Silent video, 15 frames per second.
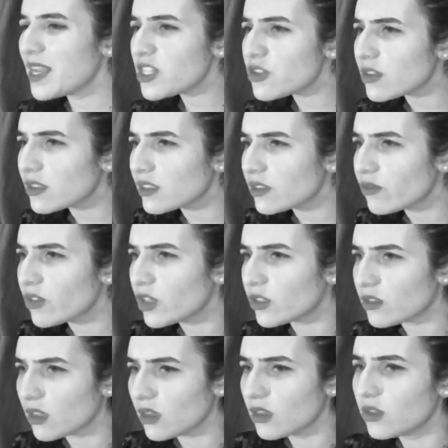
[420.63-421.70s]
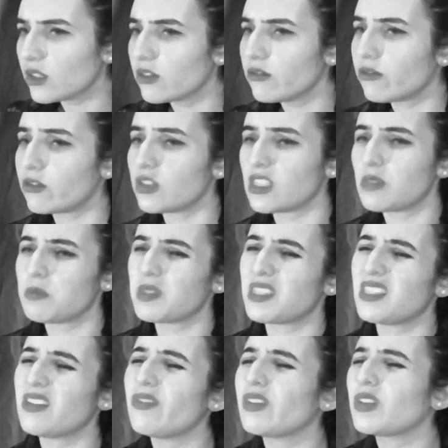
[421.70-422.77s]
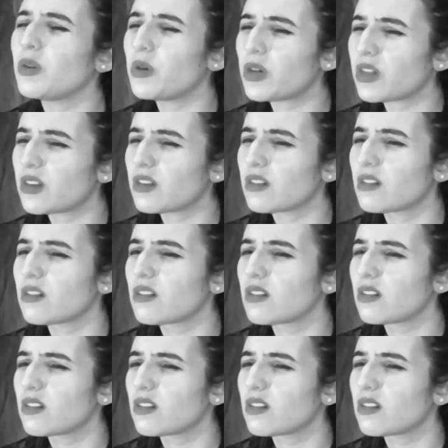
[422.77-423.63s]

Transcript: especially if they're looking for a specific door.